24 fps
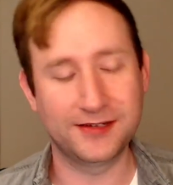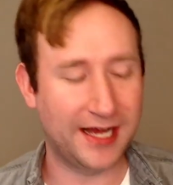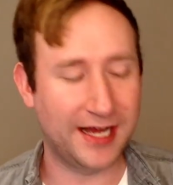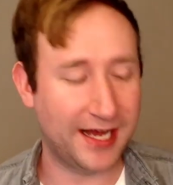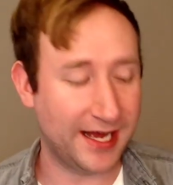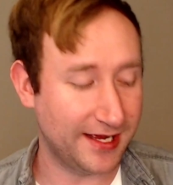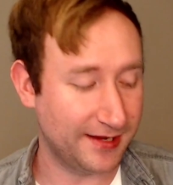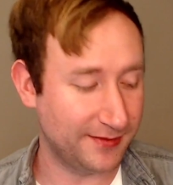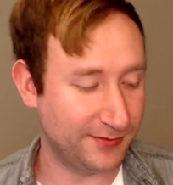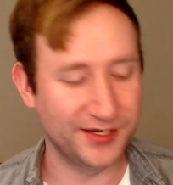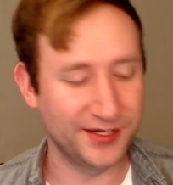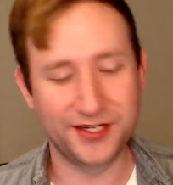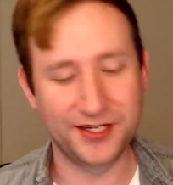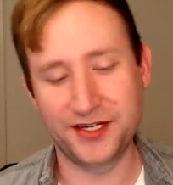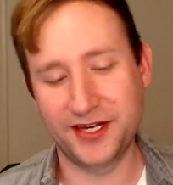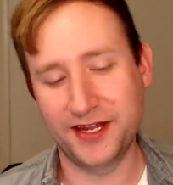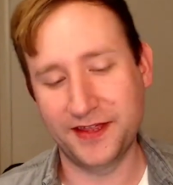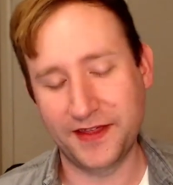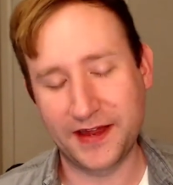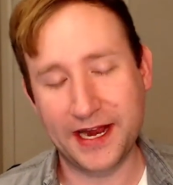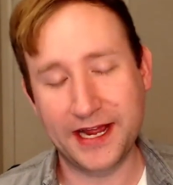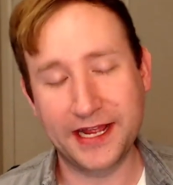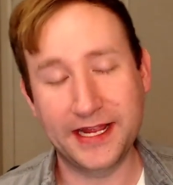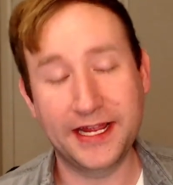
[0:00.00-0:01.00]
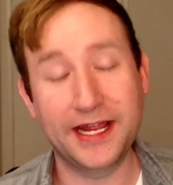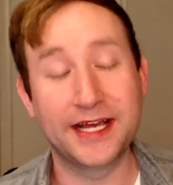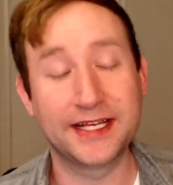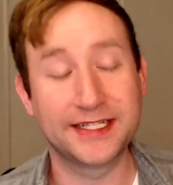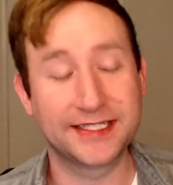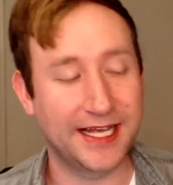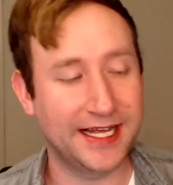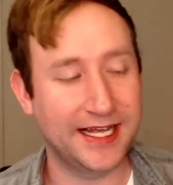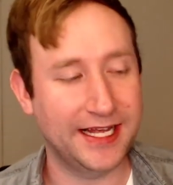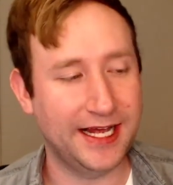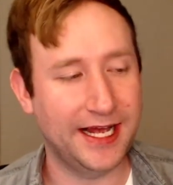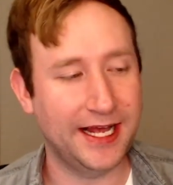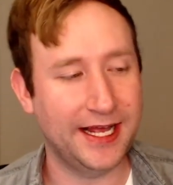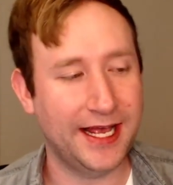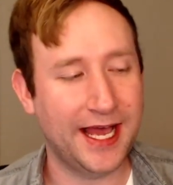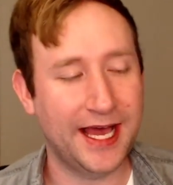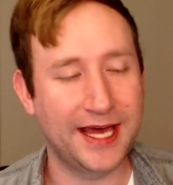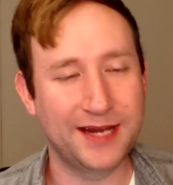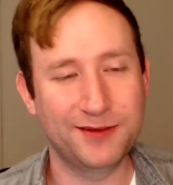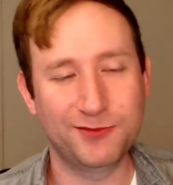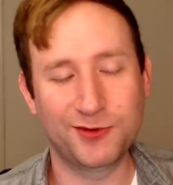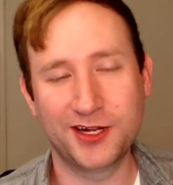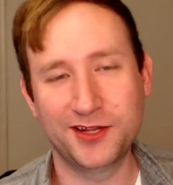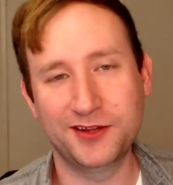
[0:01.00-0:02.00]
I appreciate that. I
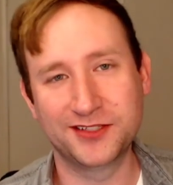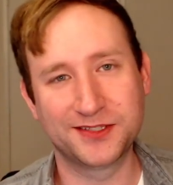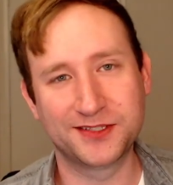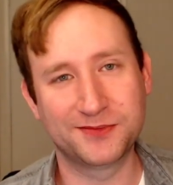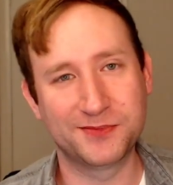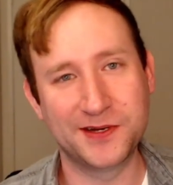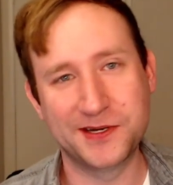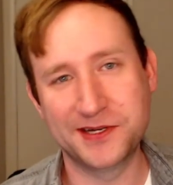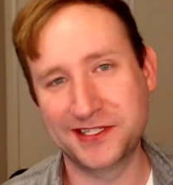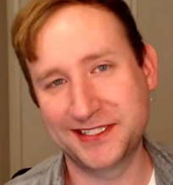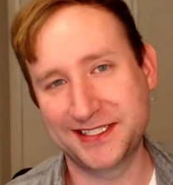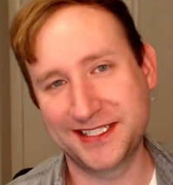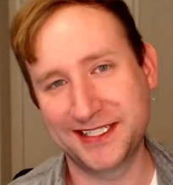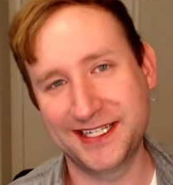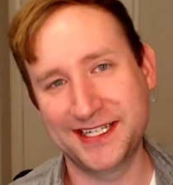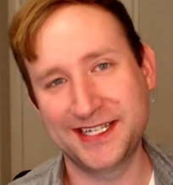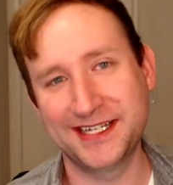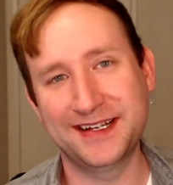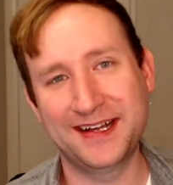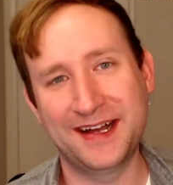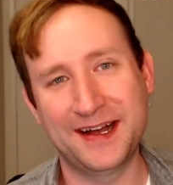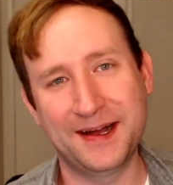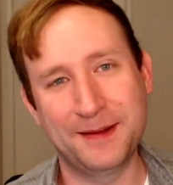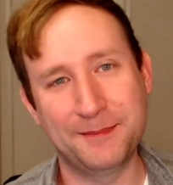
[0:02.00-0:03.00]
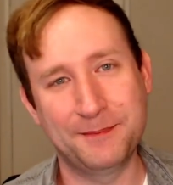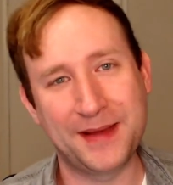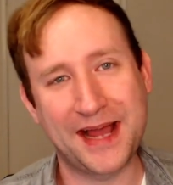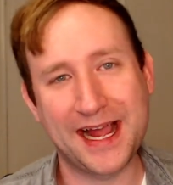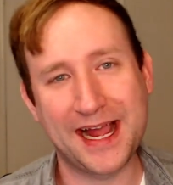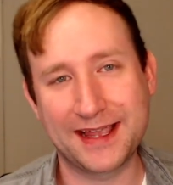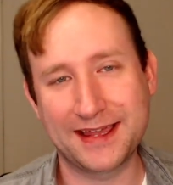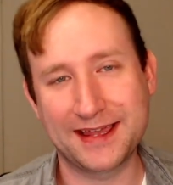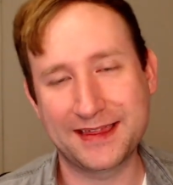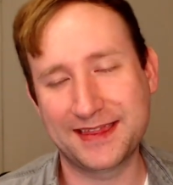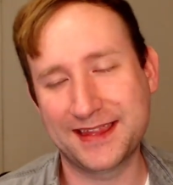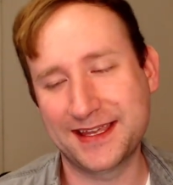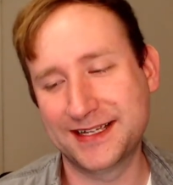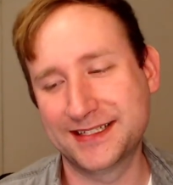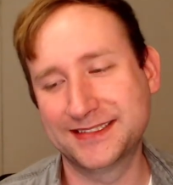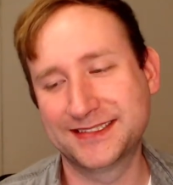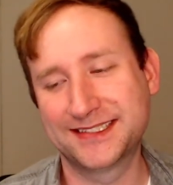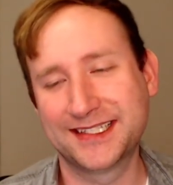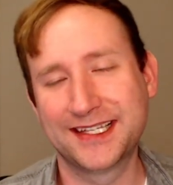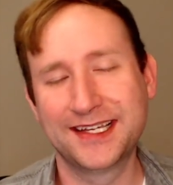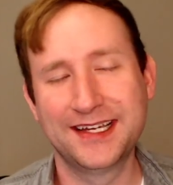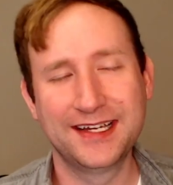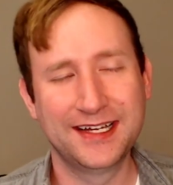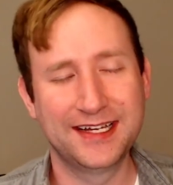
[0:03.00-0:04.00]
had one of those emergency packet things
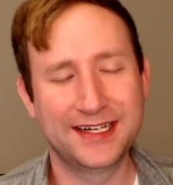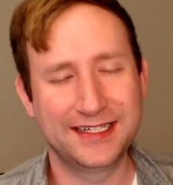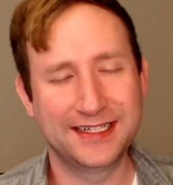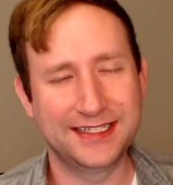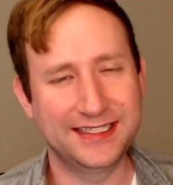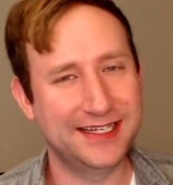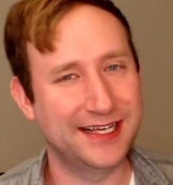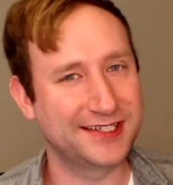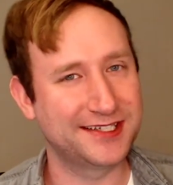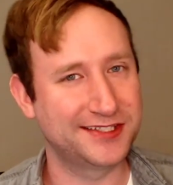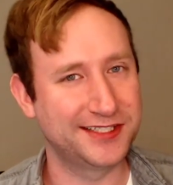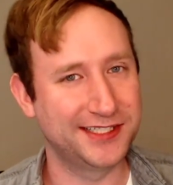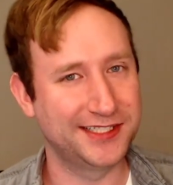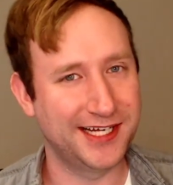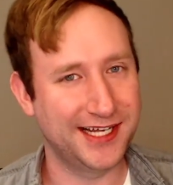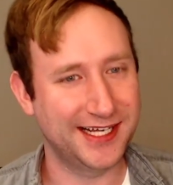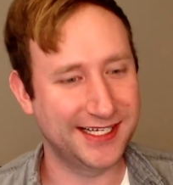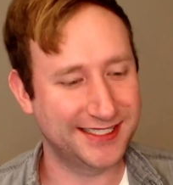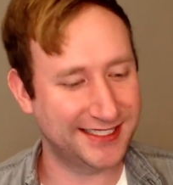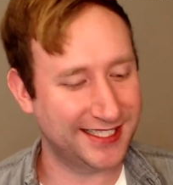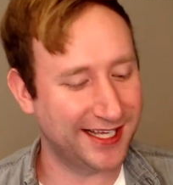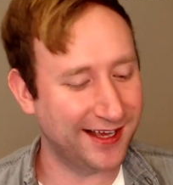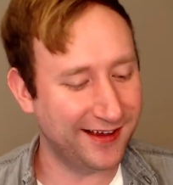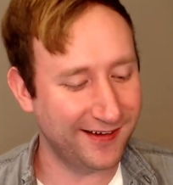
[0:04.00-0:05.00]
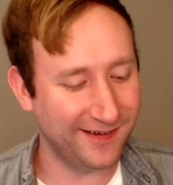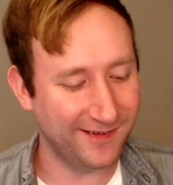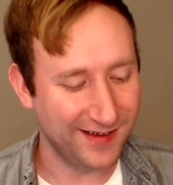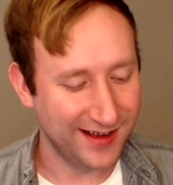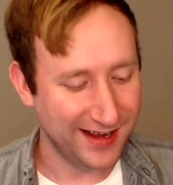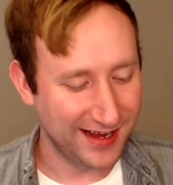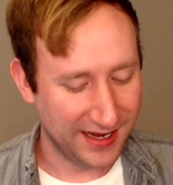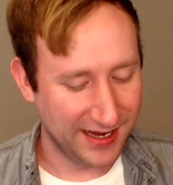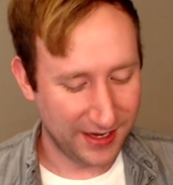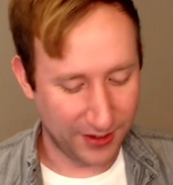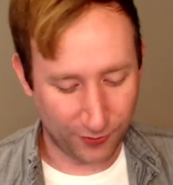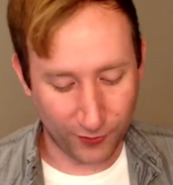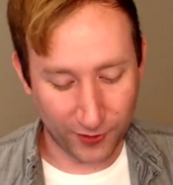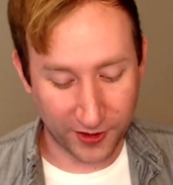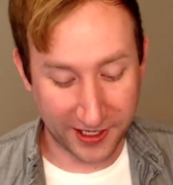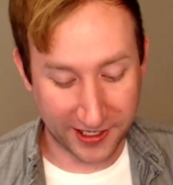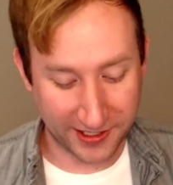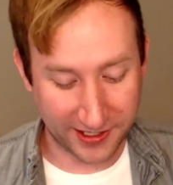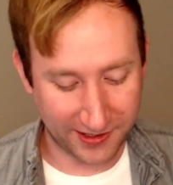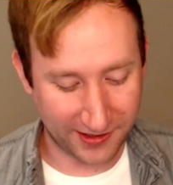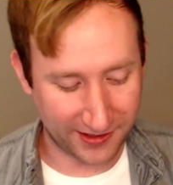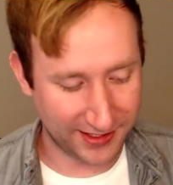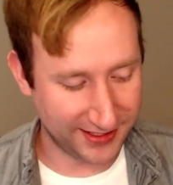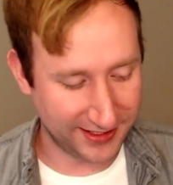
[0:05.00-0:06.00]
yesterday, so
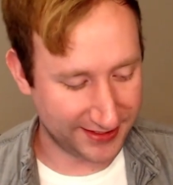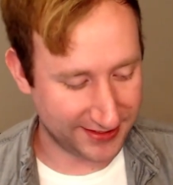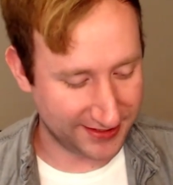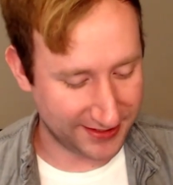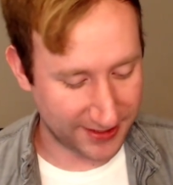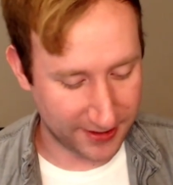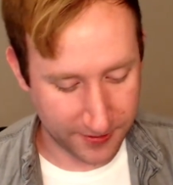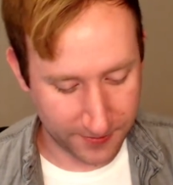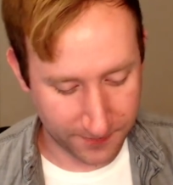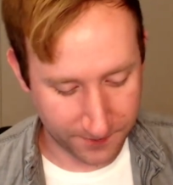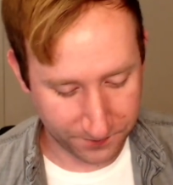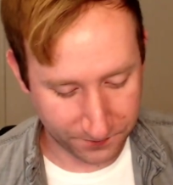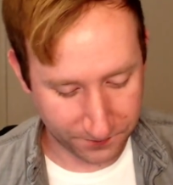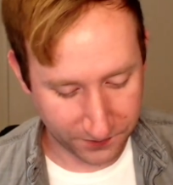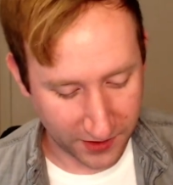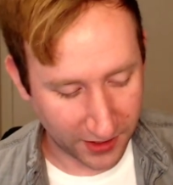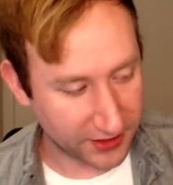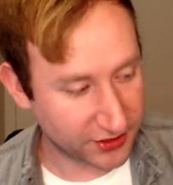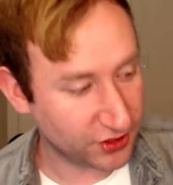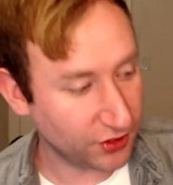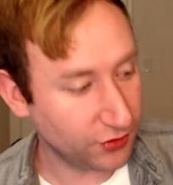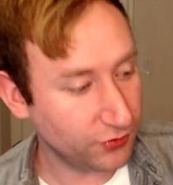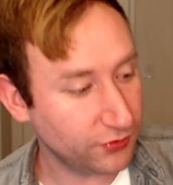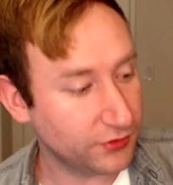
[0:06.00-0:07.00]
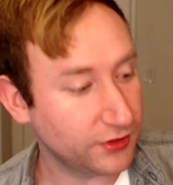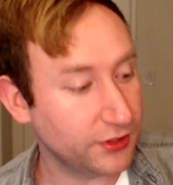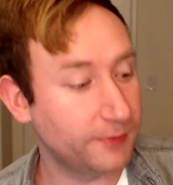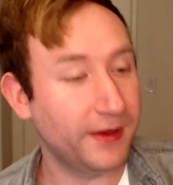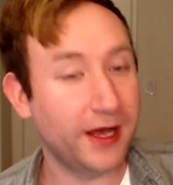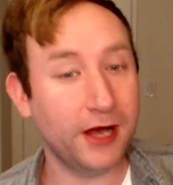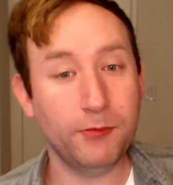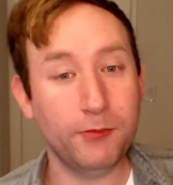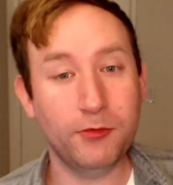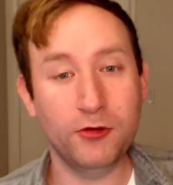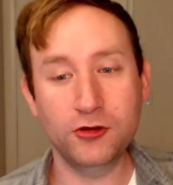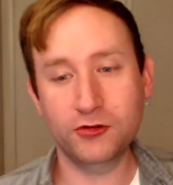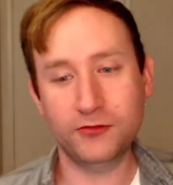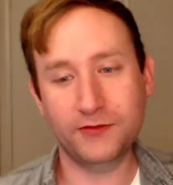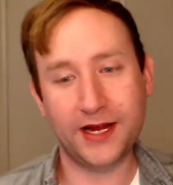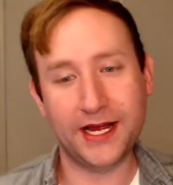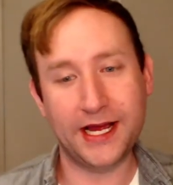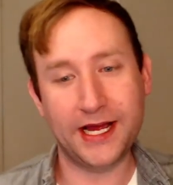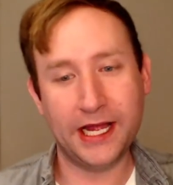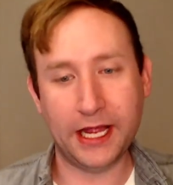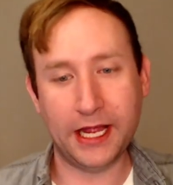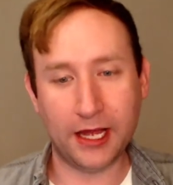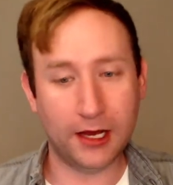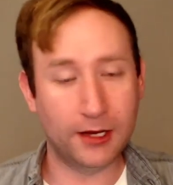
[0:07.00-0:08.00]
working on it. So the Balboa
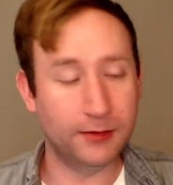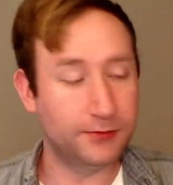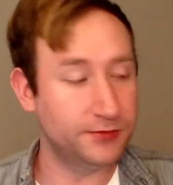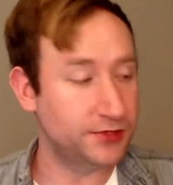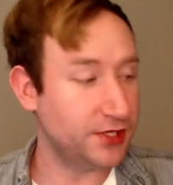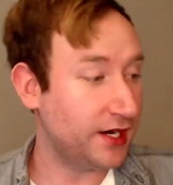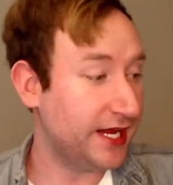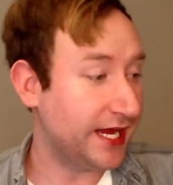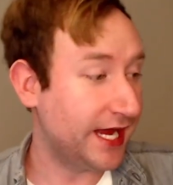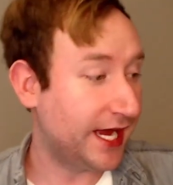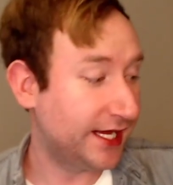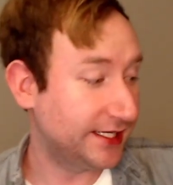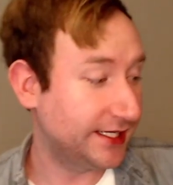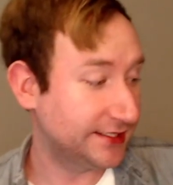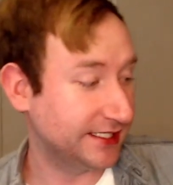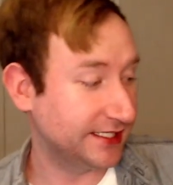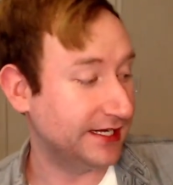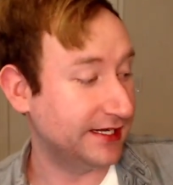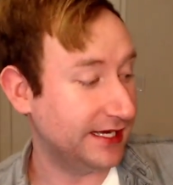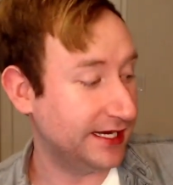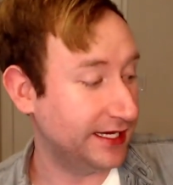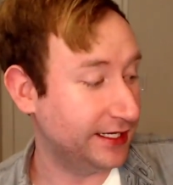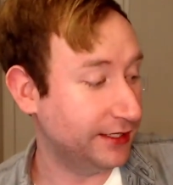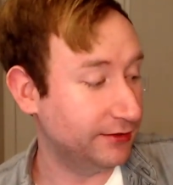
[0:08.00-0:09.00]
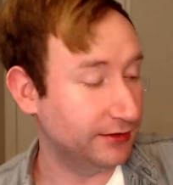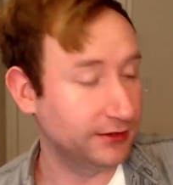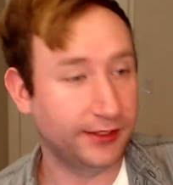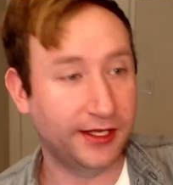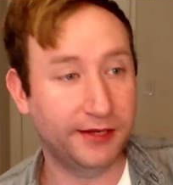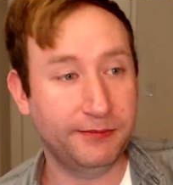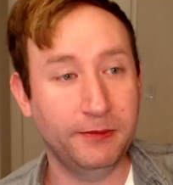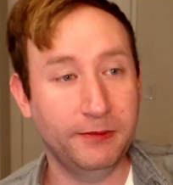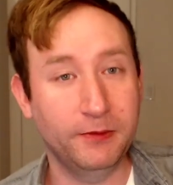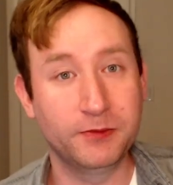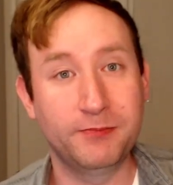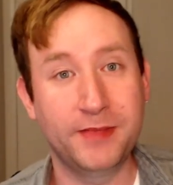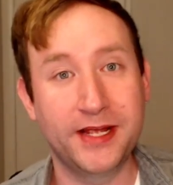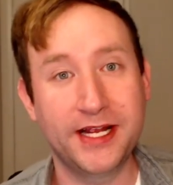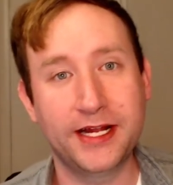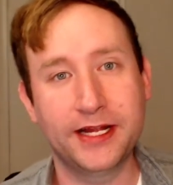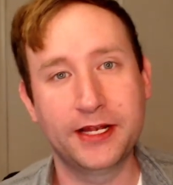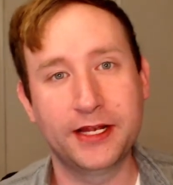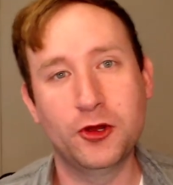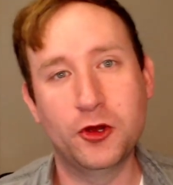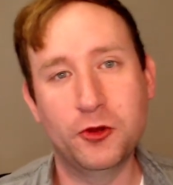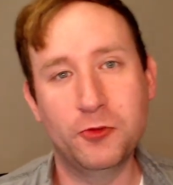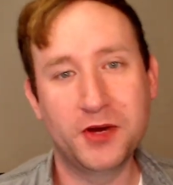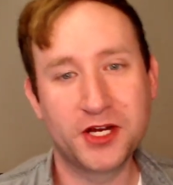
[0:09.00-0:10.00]
Rye, Donnie asked, and I know a lot of people may not
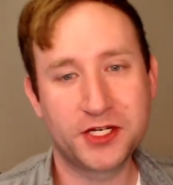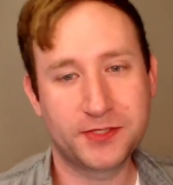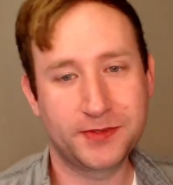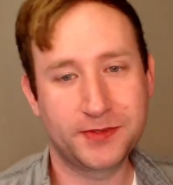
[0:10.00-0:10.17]
know much